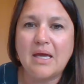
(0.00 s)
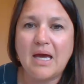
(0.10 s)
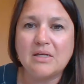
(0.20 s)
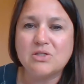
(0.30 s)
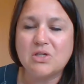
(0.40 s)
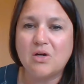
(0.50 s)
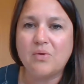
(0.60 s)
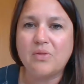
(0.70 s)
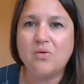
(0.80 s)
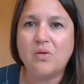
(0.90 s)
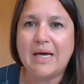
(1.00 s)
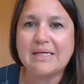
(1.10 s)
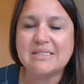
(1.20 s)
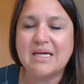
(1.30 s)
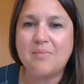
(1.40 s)
had shared with you
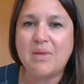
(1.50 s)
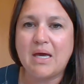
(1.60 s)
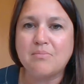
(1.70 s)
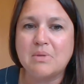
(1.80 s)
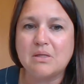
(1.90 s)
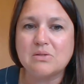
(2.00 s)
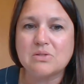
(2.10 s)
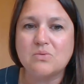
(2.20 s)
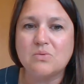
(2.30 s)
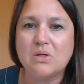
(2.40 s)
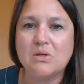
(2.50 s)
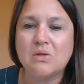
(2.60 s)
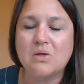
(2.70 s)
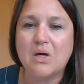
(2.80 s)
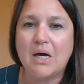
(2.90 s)
last time that middle
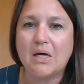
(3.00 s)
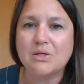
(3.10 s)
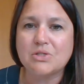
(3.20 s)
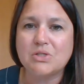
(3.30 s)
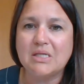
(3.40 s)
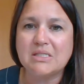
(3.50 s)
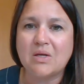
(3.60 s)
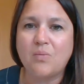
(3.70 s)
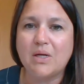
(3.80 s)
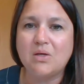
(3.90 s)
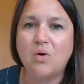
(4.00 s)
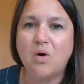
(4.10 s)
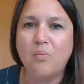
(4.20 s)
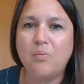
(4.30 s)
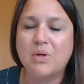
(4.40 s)
school sheet and what do you
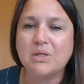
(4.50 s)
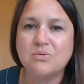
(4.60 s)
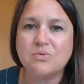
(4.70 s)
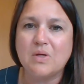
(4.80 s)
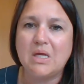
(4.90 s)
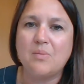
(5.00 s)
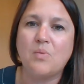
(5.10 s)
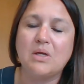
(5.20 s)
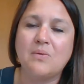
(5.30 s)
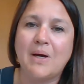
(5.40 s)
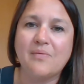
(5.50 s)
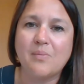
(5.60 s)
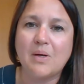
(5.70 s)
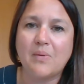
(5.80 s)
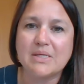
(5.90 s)
hope, what do you dream, what do you want
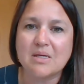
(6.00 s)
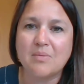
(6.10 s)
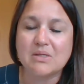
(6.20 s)
from Minnewaska